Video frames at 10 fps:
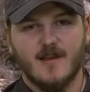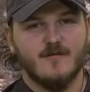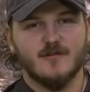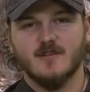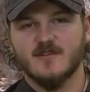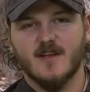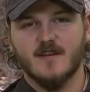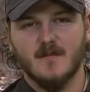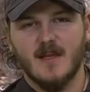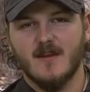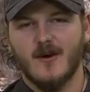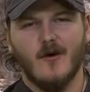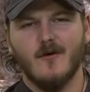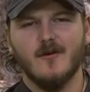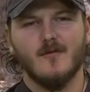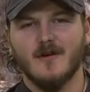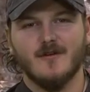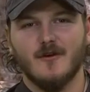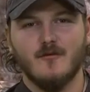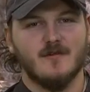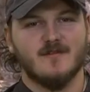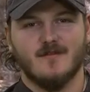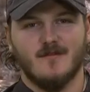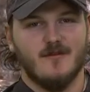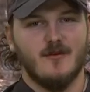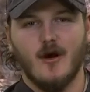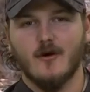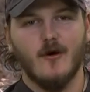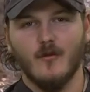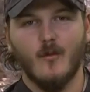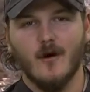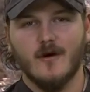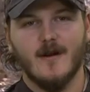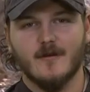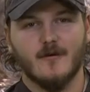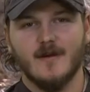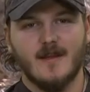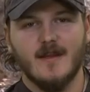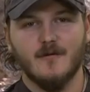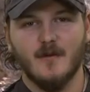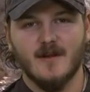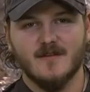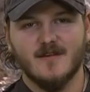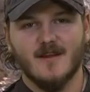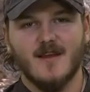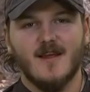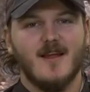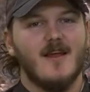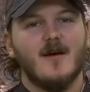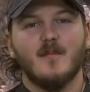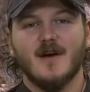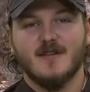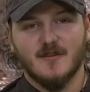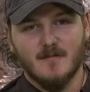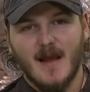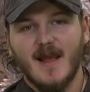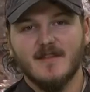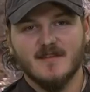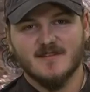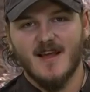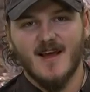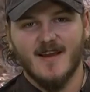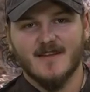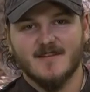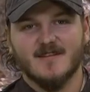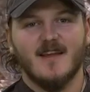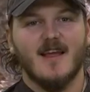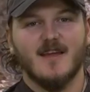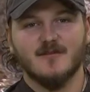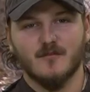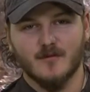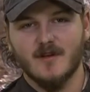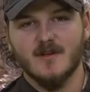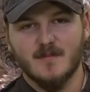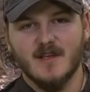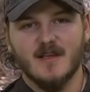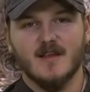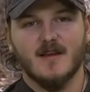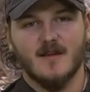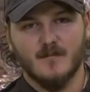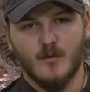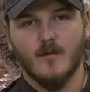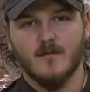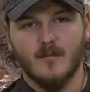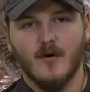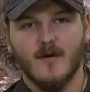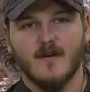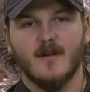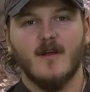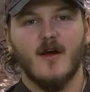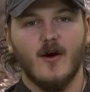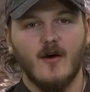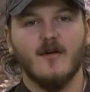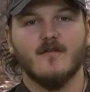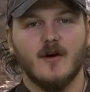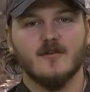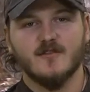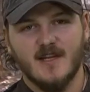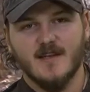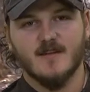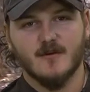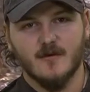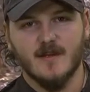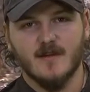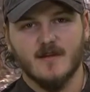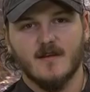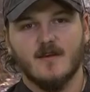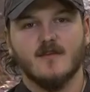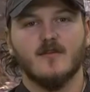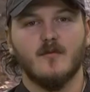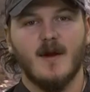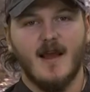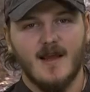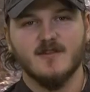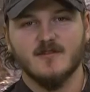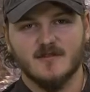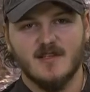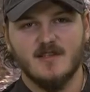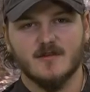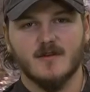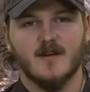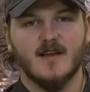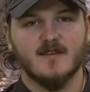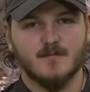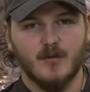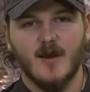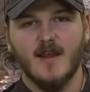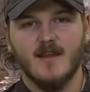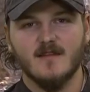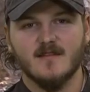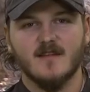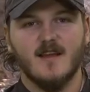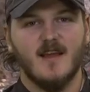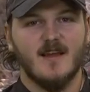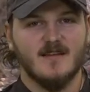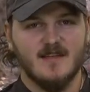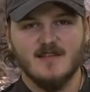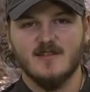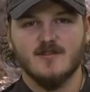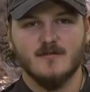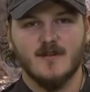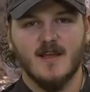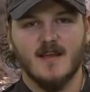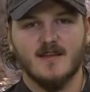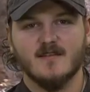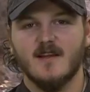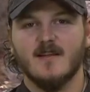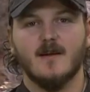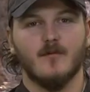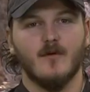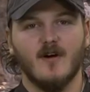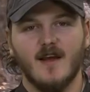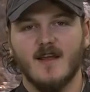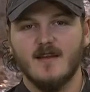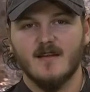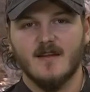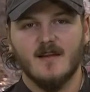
If you're just like me, all you want to do is knock all the water out of the creek anyways. But the math and science is a really big, important part of understanding the creek. So as your teacher explains and teaches you things that relate